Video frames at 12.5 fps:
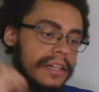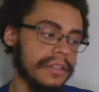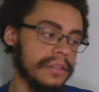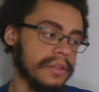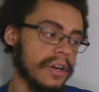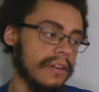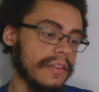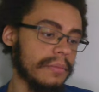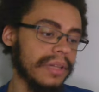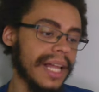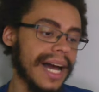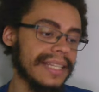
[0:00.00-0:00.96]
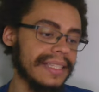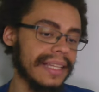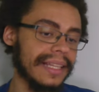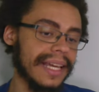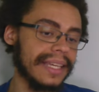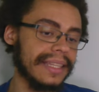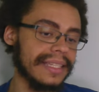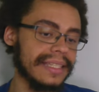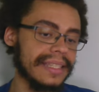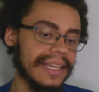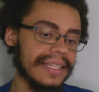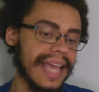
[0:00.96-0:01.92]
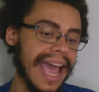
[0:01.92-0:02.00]
Deserve implies that, like, these
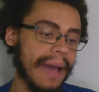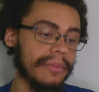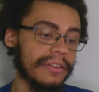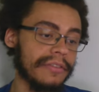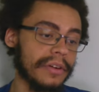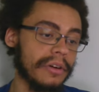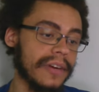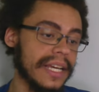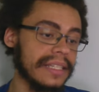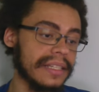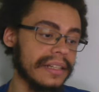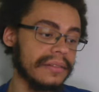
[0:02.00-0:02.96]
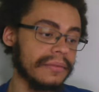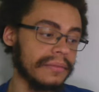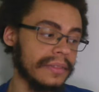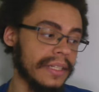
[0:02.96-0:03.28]
things happen for a reason.